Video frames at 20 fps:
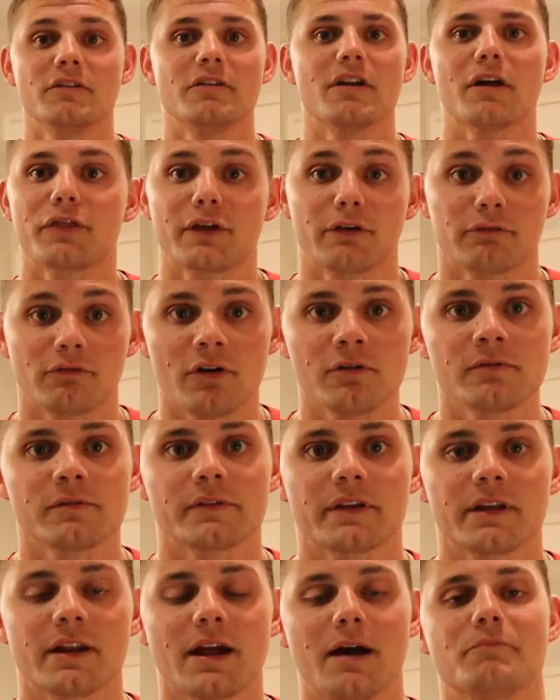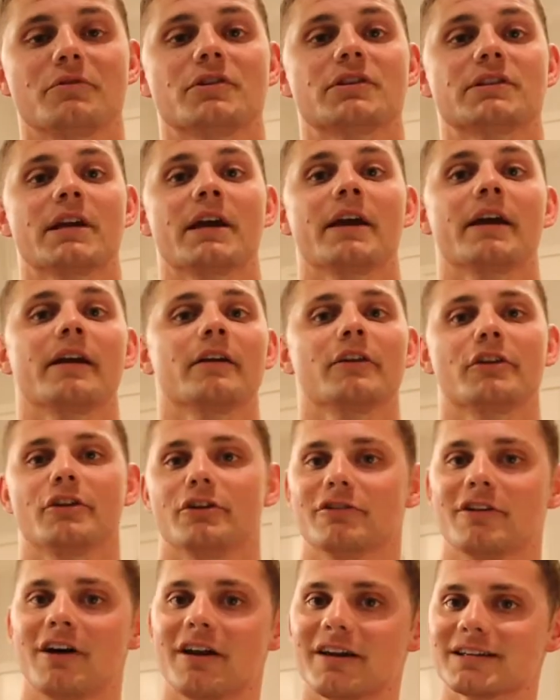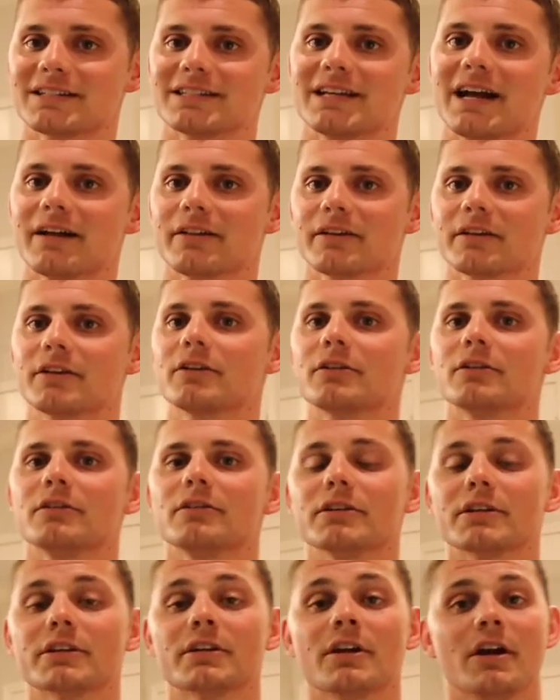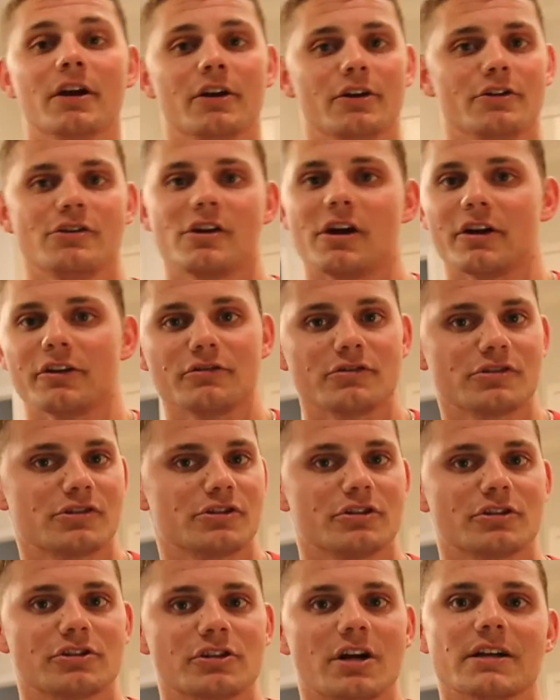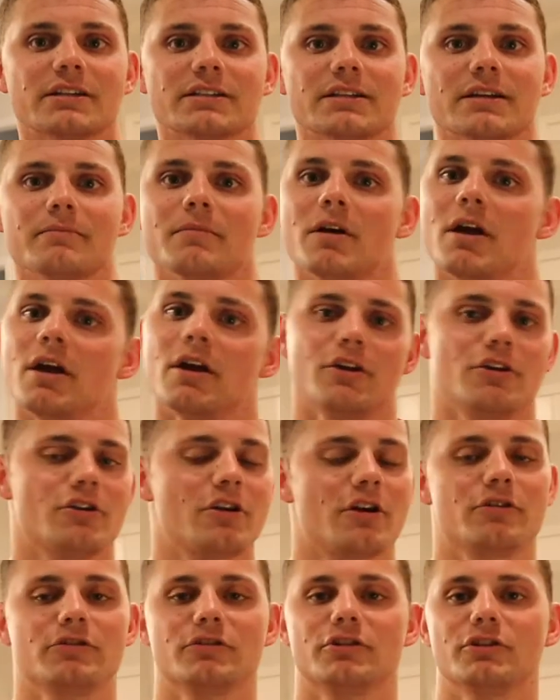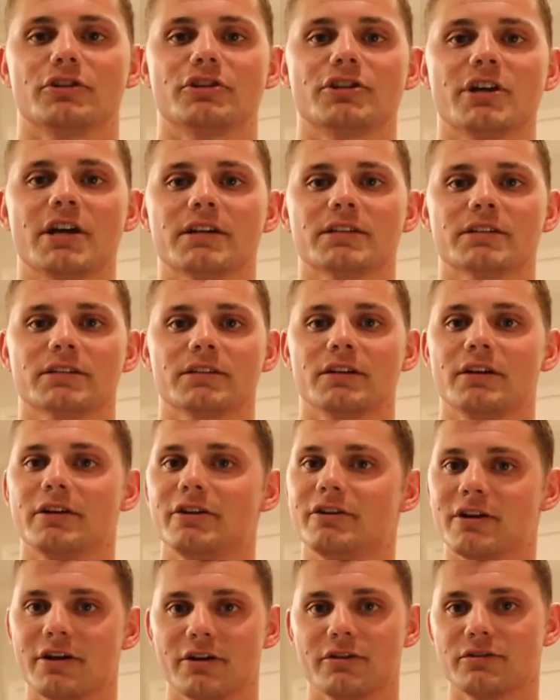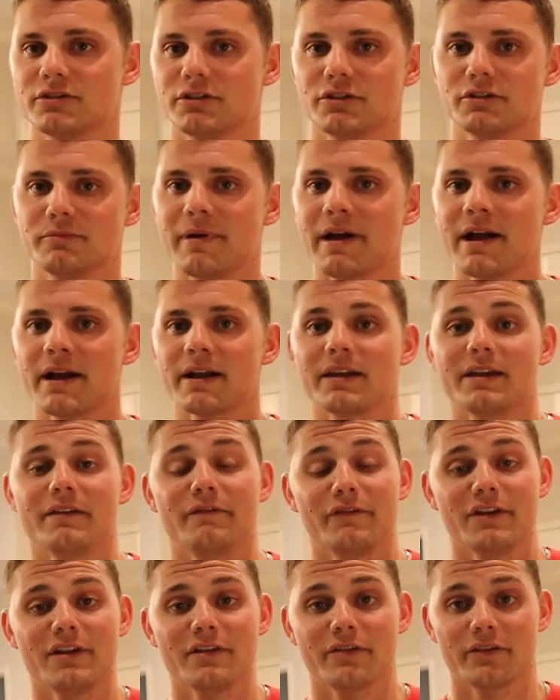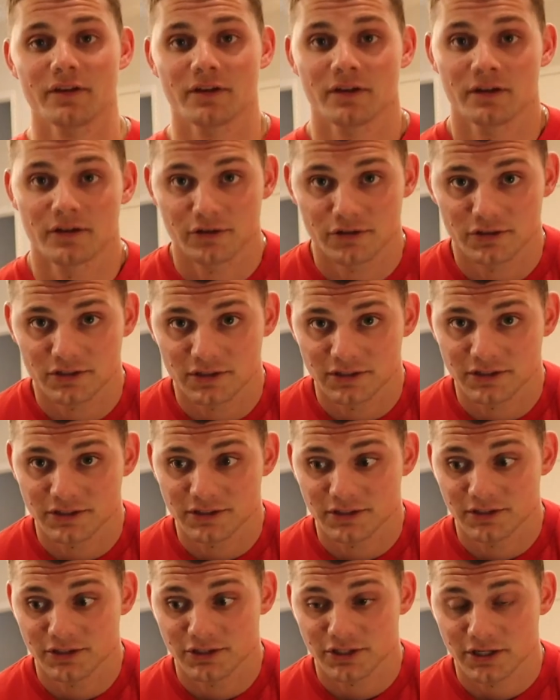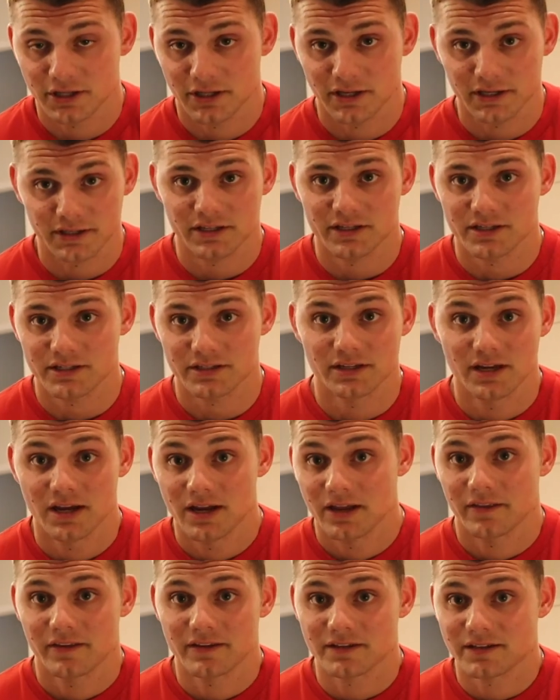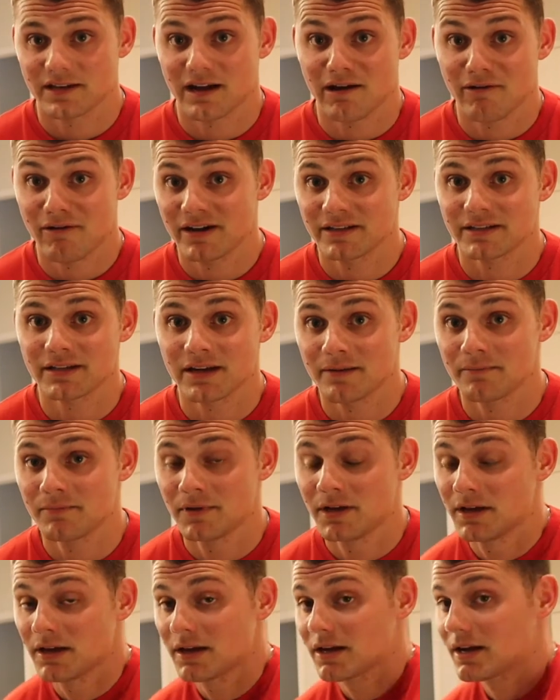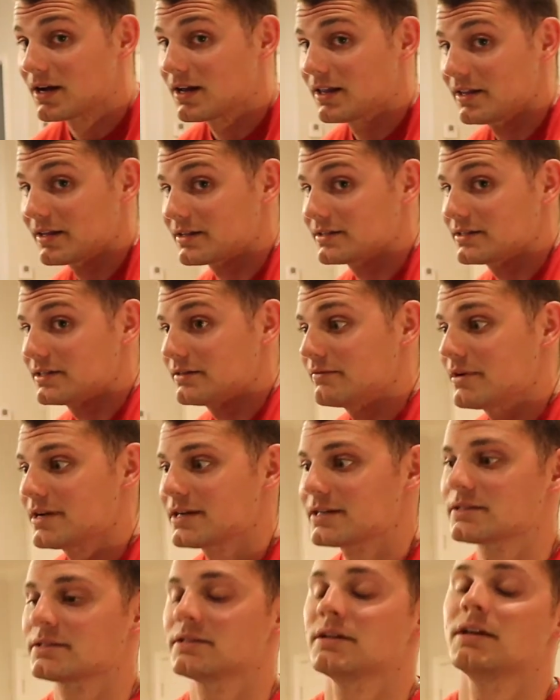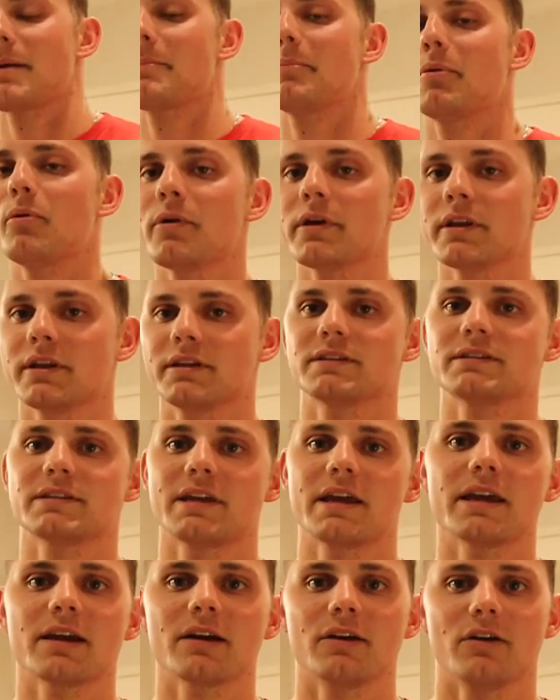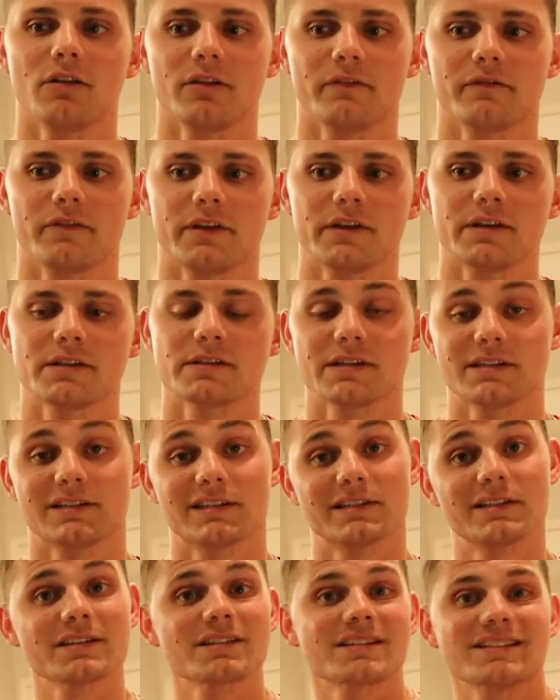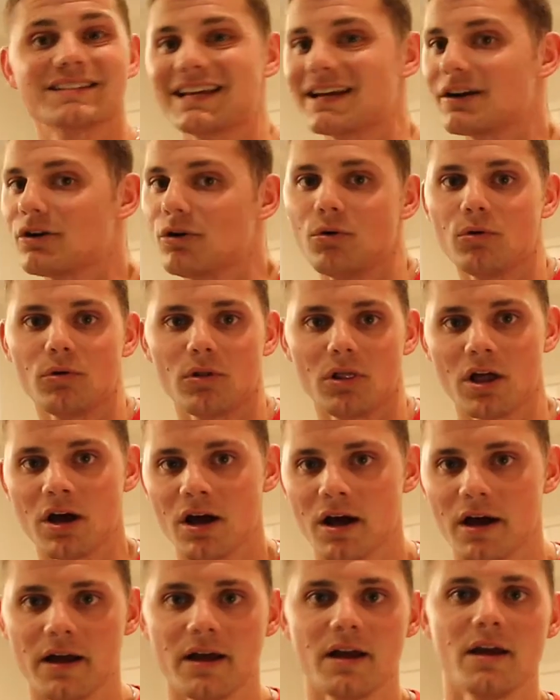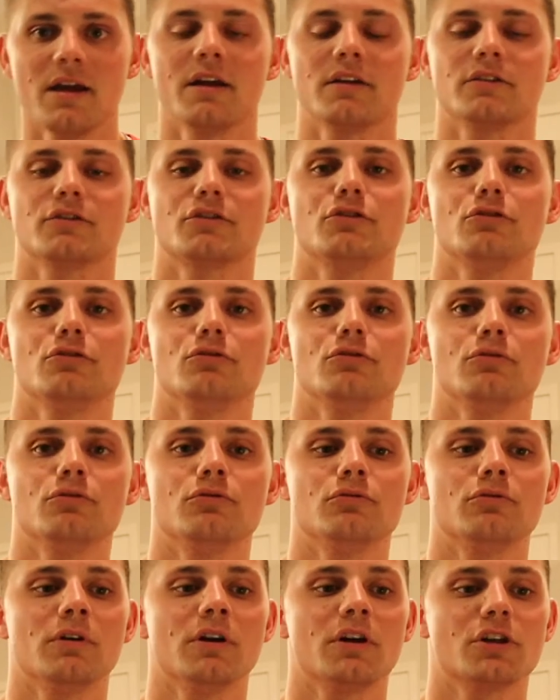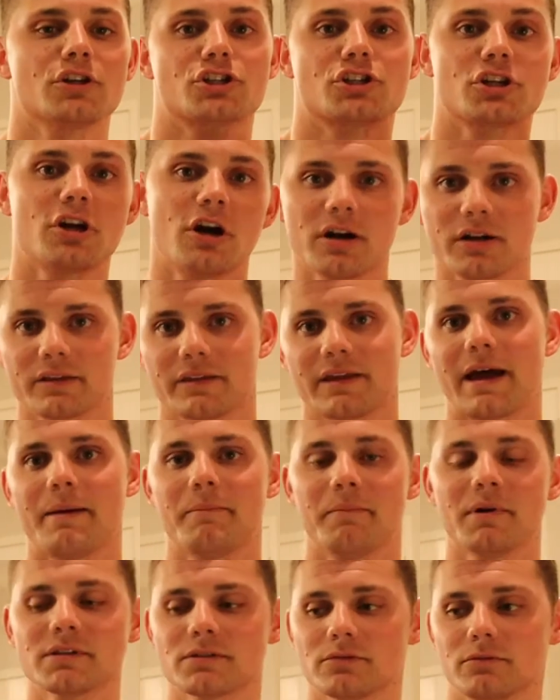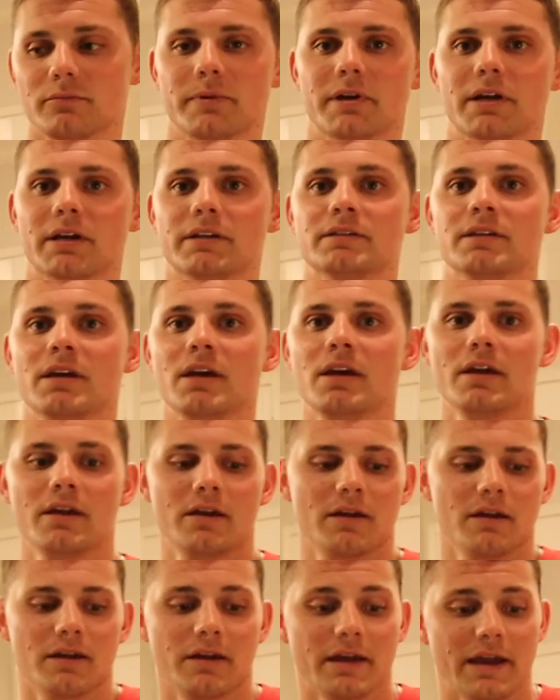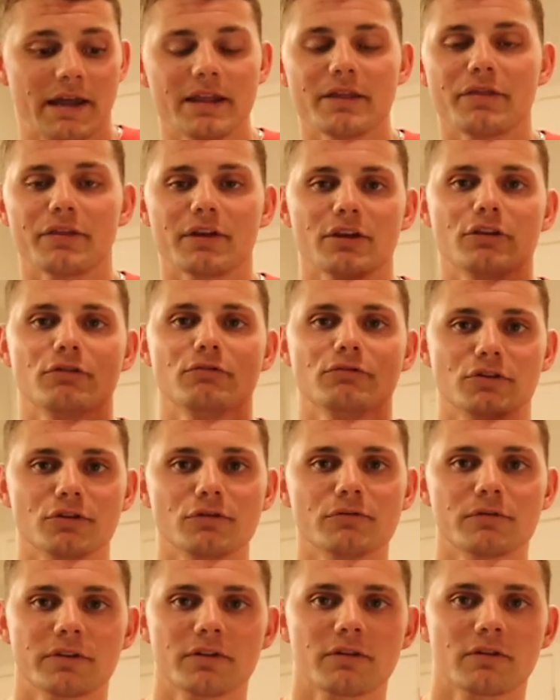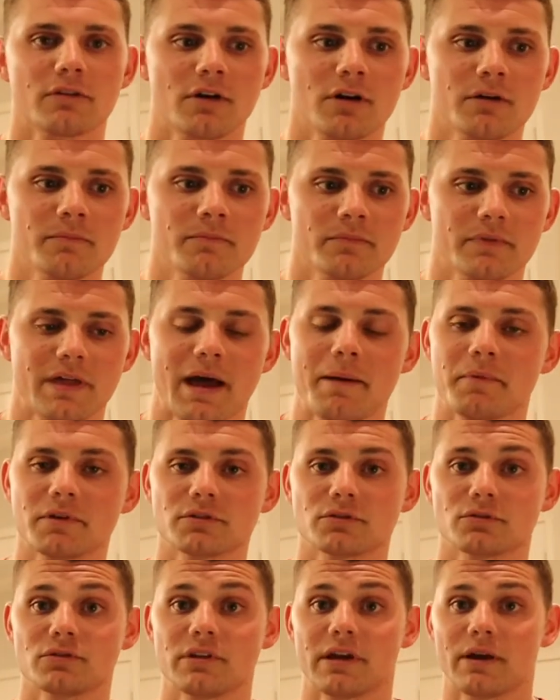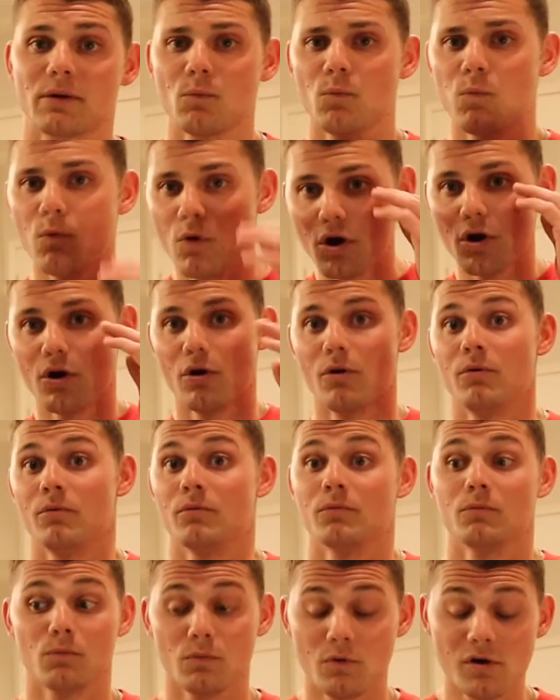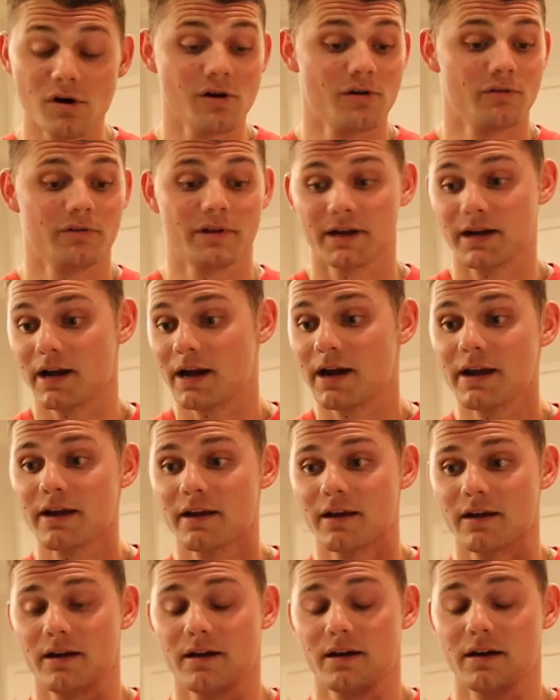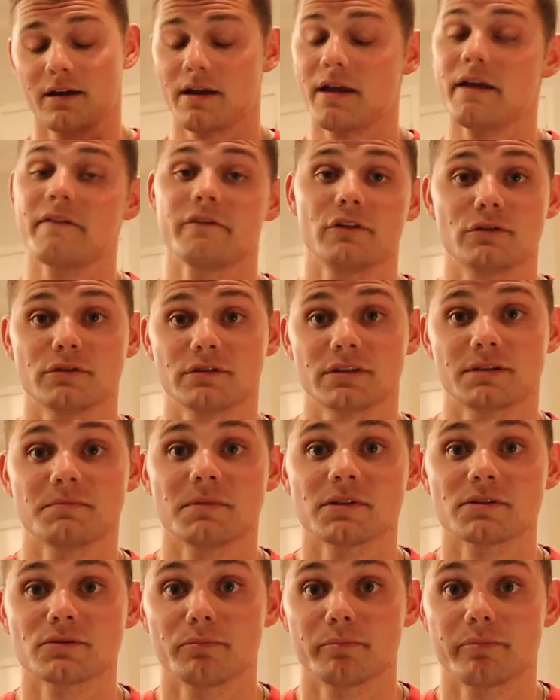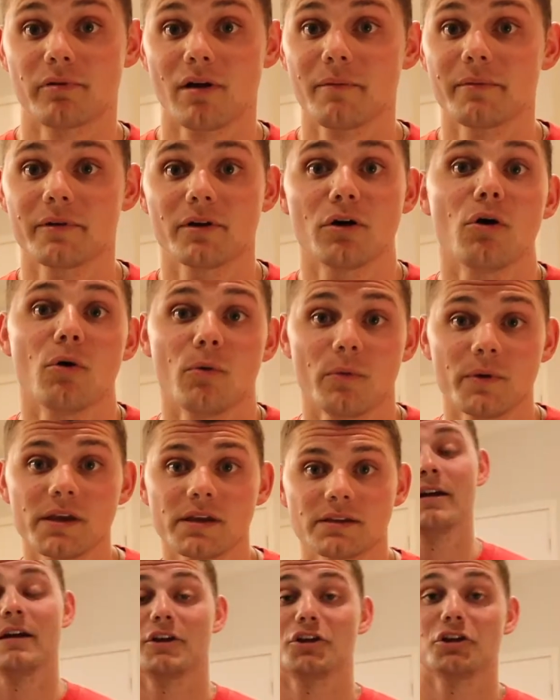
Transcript: Nothing wrong with it. I'm just saying you're not exactly curling. You're not using your tricep. You're not using your chest. You're not using your back. If anything, you're slouched in the chair like this. This is how I type, kind of like a T-Rex. My point in saying all of this is it doesn't take a whole lot to shock that muscle, because anything you do with your arm, that muscle's like, whoa, like I haven't used this muscle probably all week.